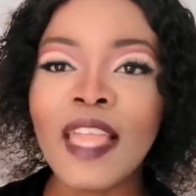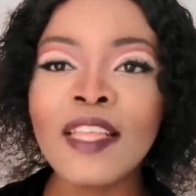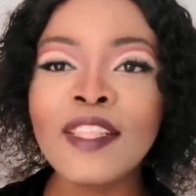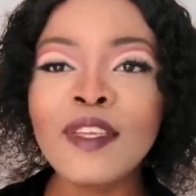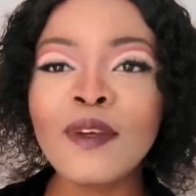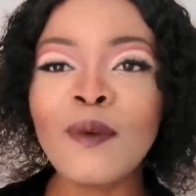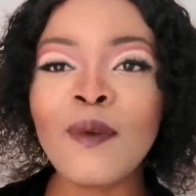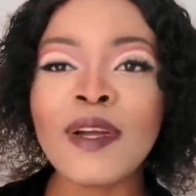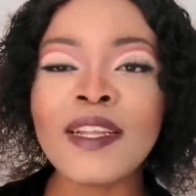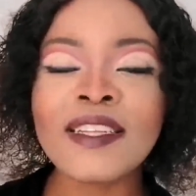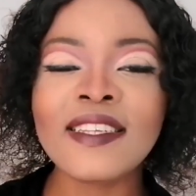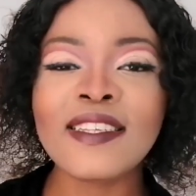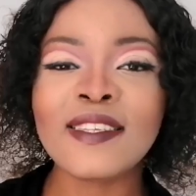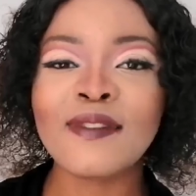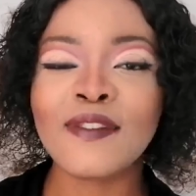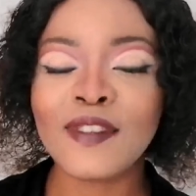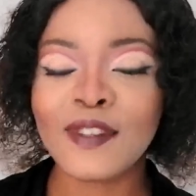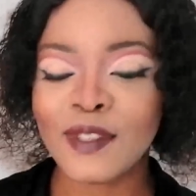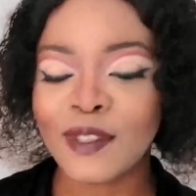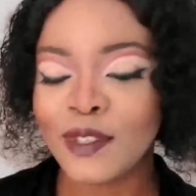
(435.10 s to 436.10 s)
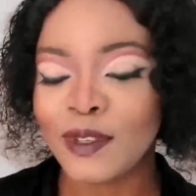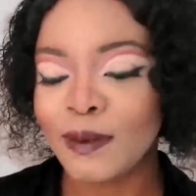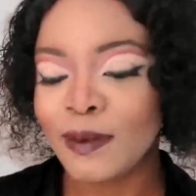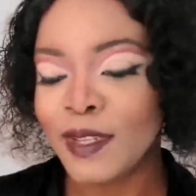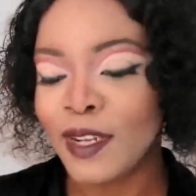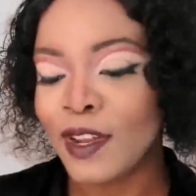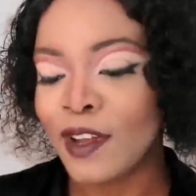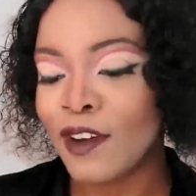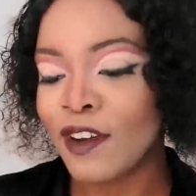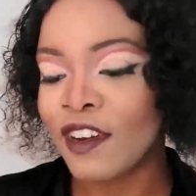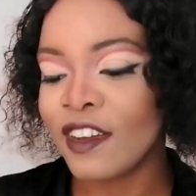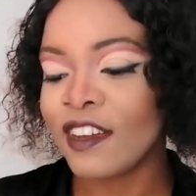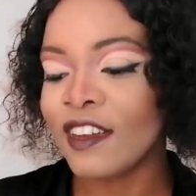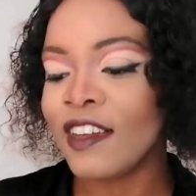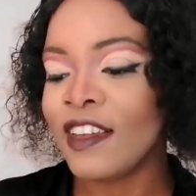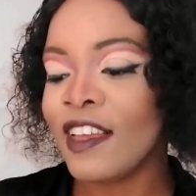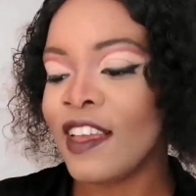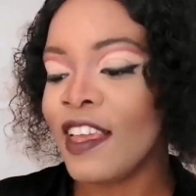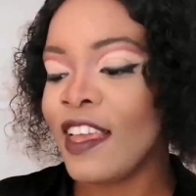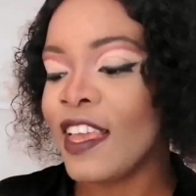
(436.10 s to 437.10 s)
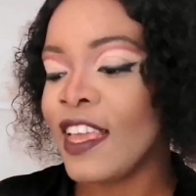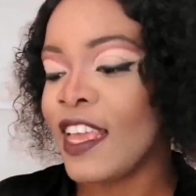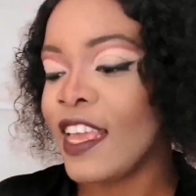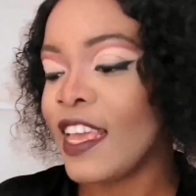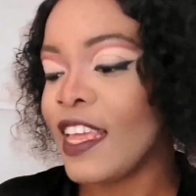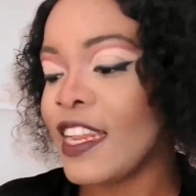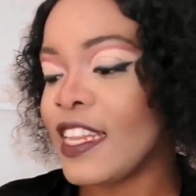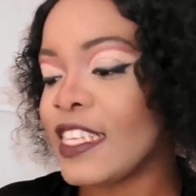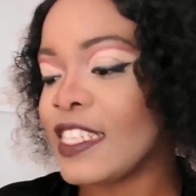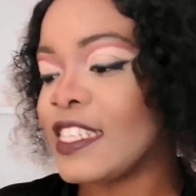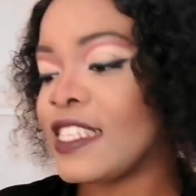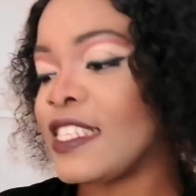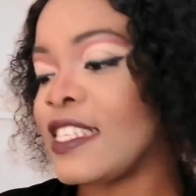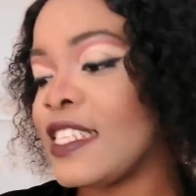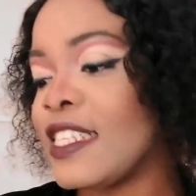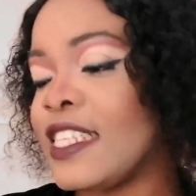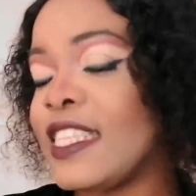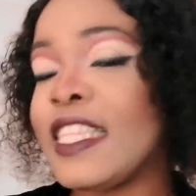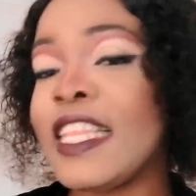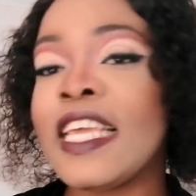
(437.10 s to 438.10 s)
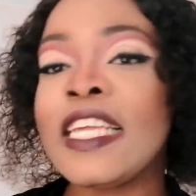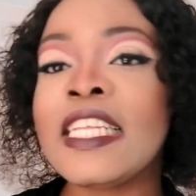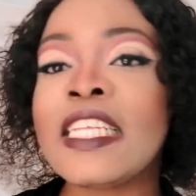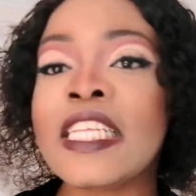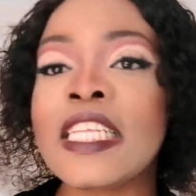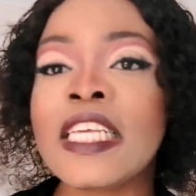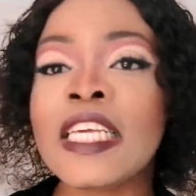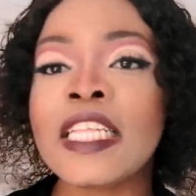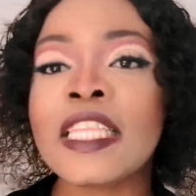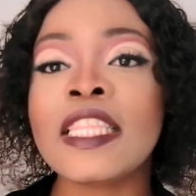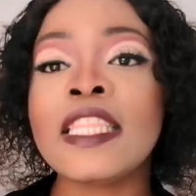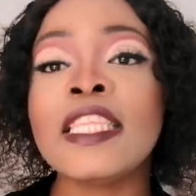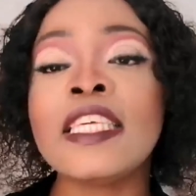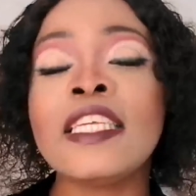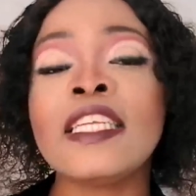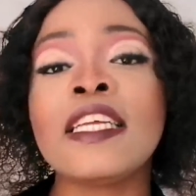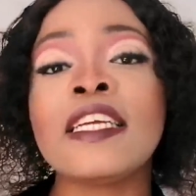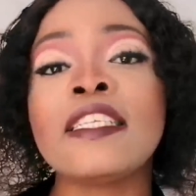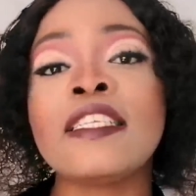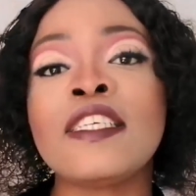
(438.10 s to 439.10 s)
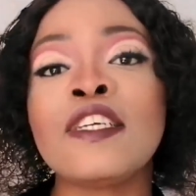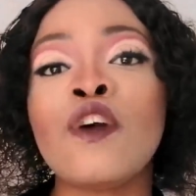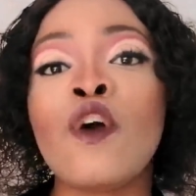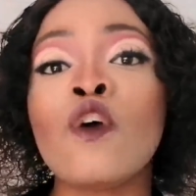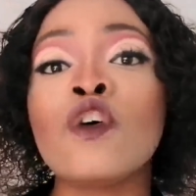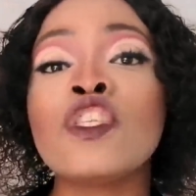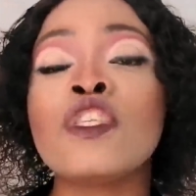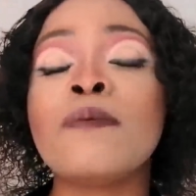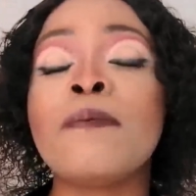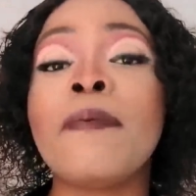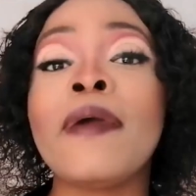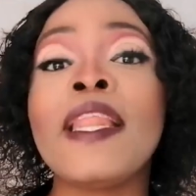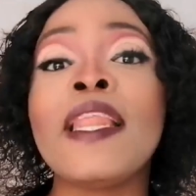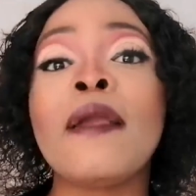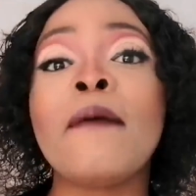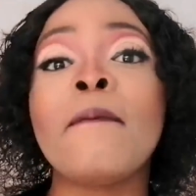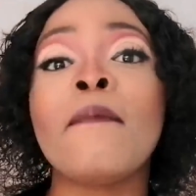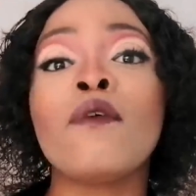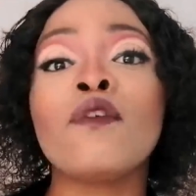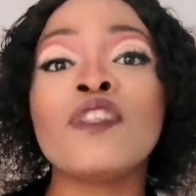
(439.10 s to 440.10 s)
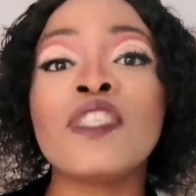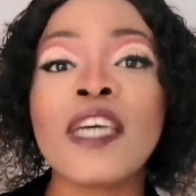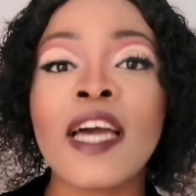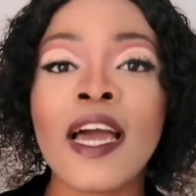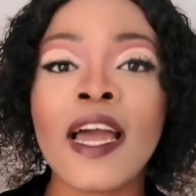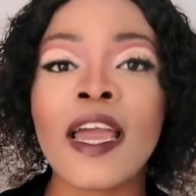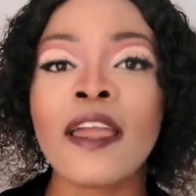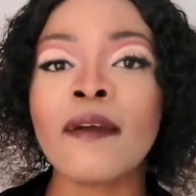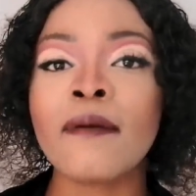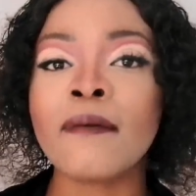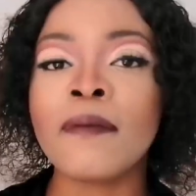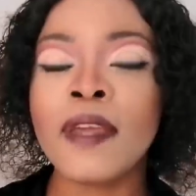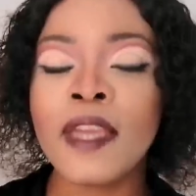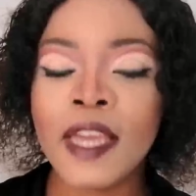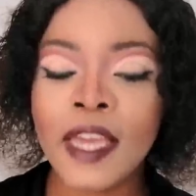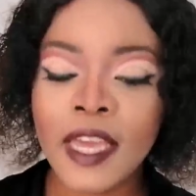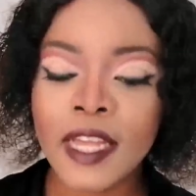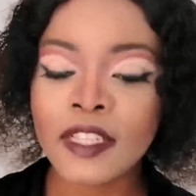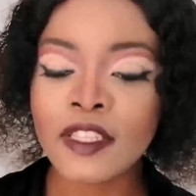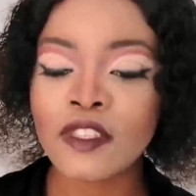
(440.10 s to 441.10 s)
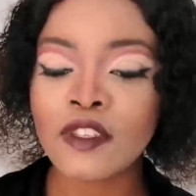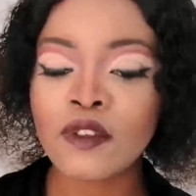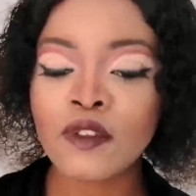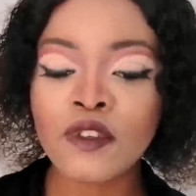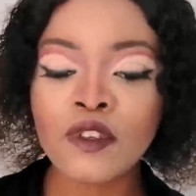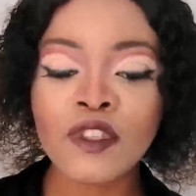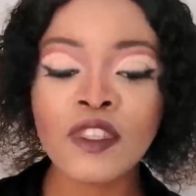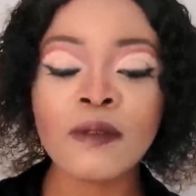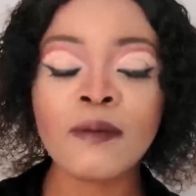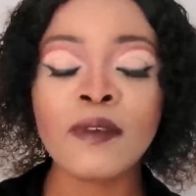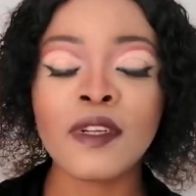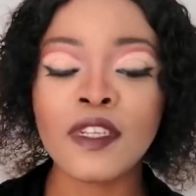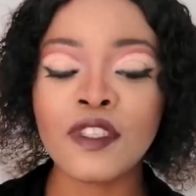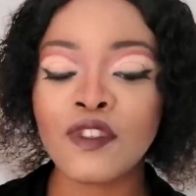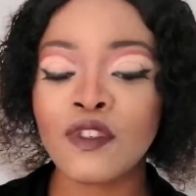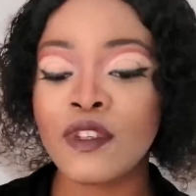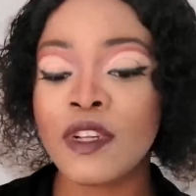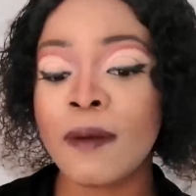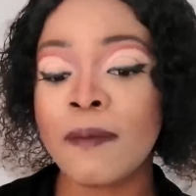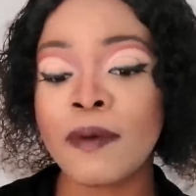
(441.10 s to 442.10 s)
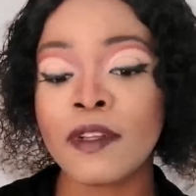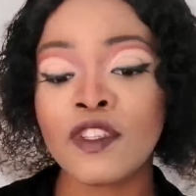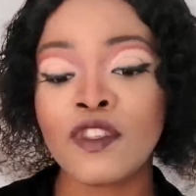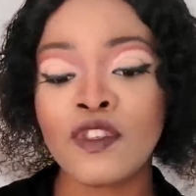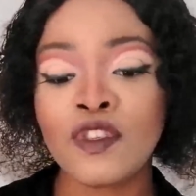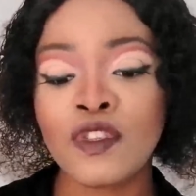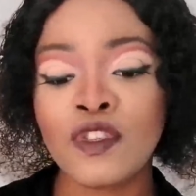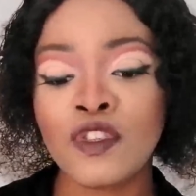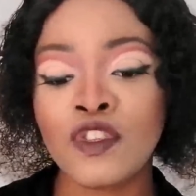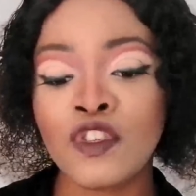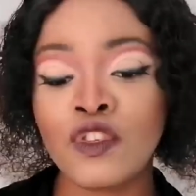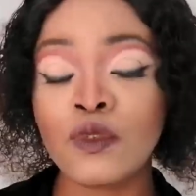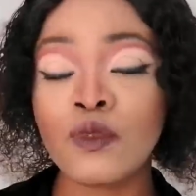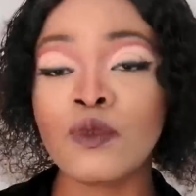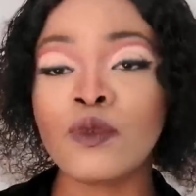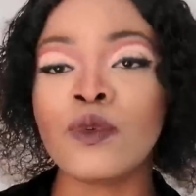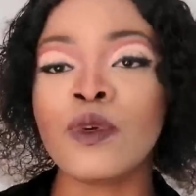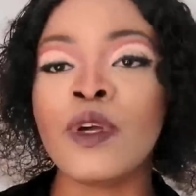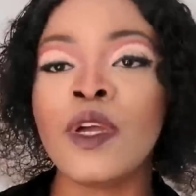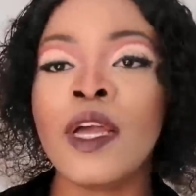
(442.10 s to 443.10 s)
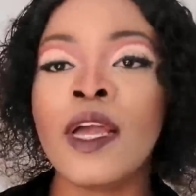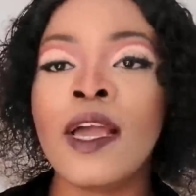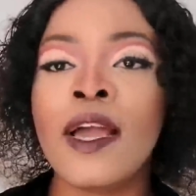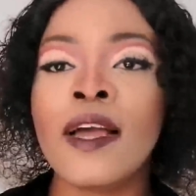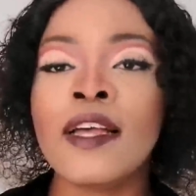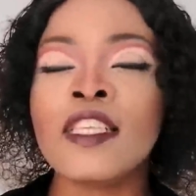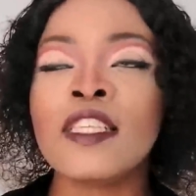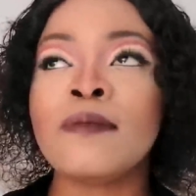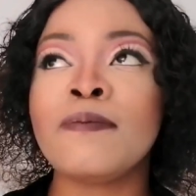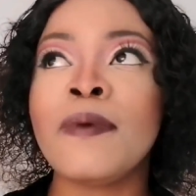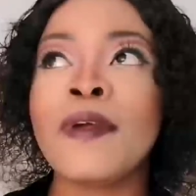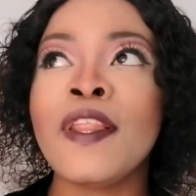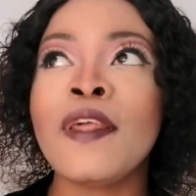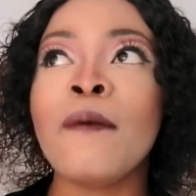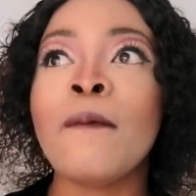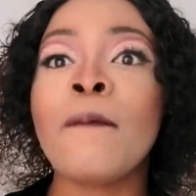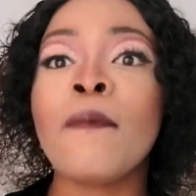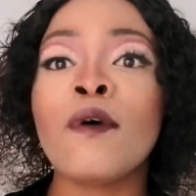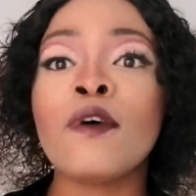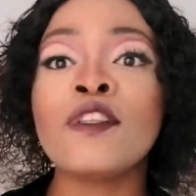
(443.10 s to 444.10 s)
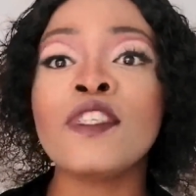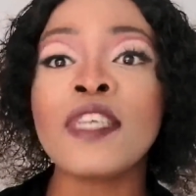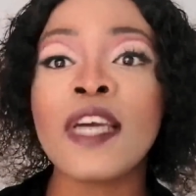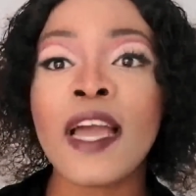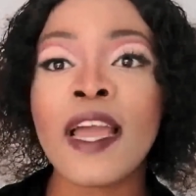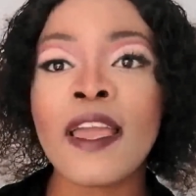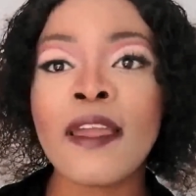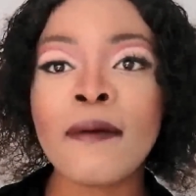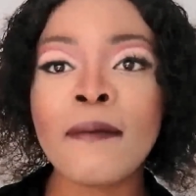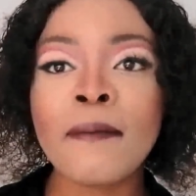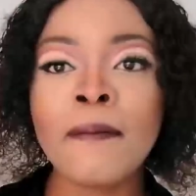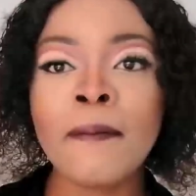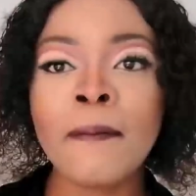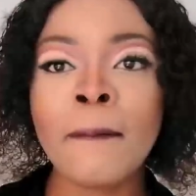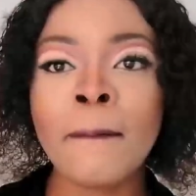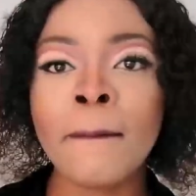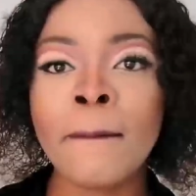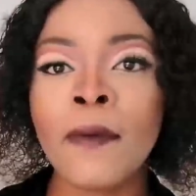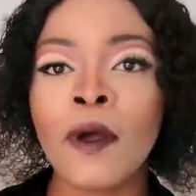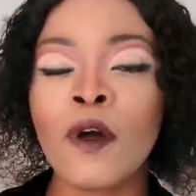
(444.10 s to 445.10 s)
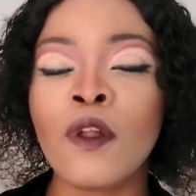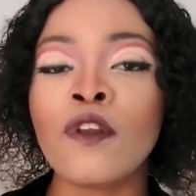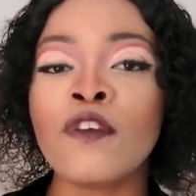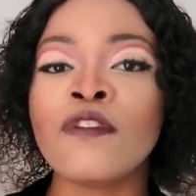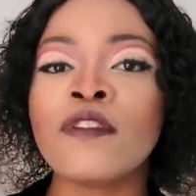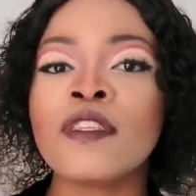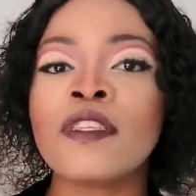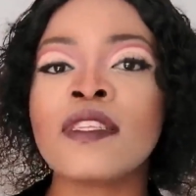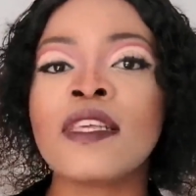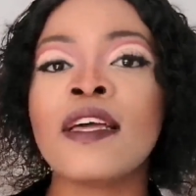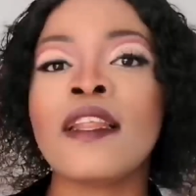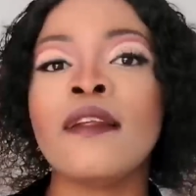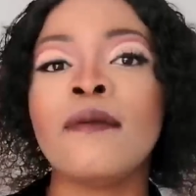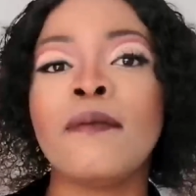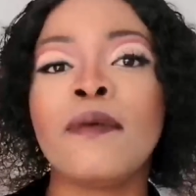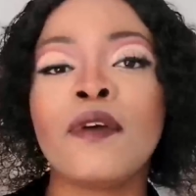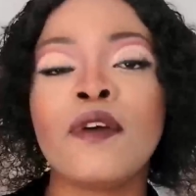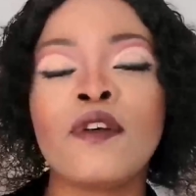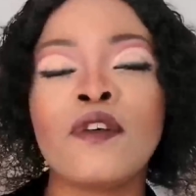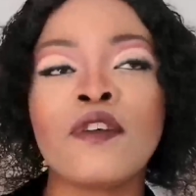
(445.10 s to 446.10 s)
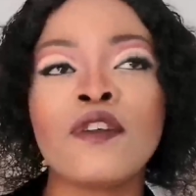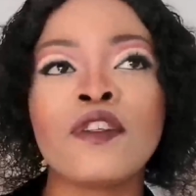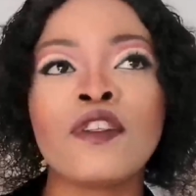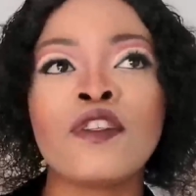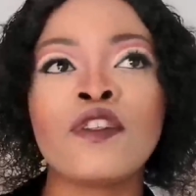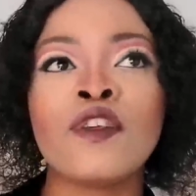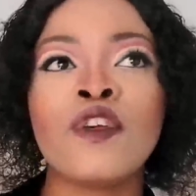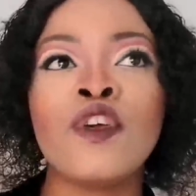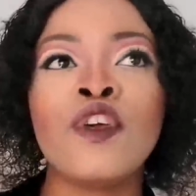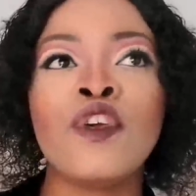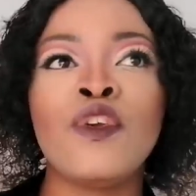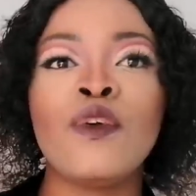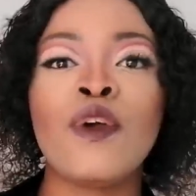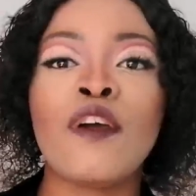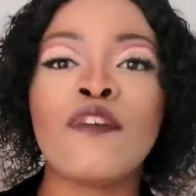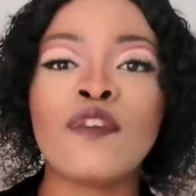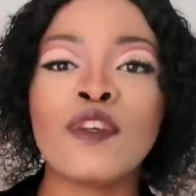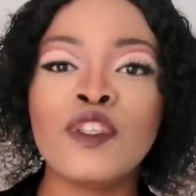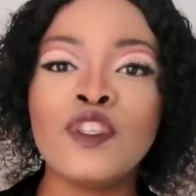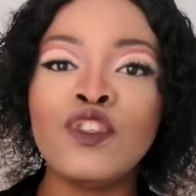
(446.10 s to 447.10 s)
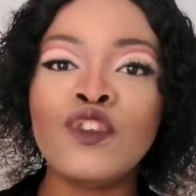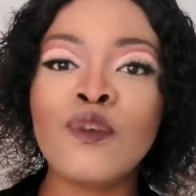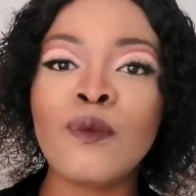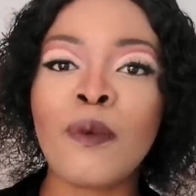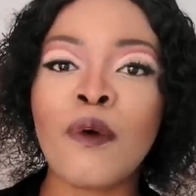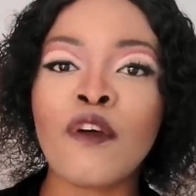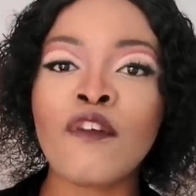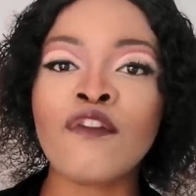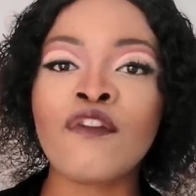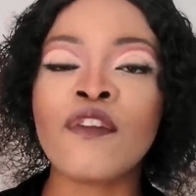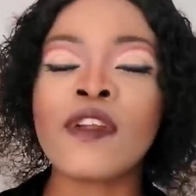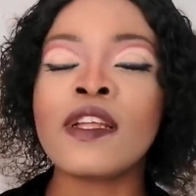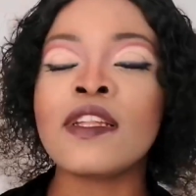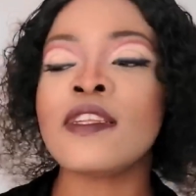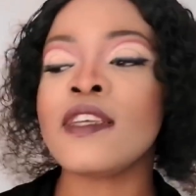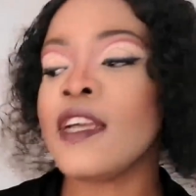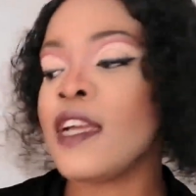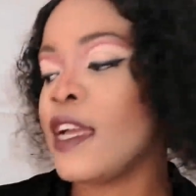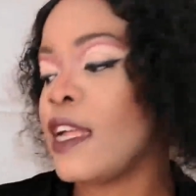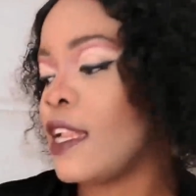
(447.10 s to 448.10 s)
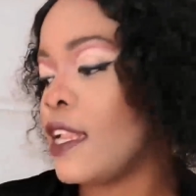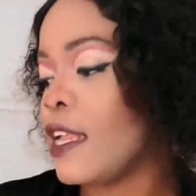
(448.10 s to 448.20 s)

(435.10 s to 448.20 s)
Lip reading: I didn't want this video to be long. It is neglecting or spending more time. It's also similar to number two. Spending more time all of a sudden because you have a new boyfriend.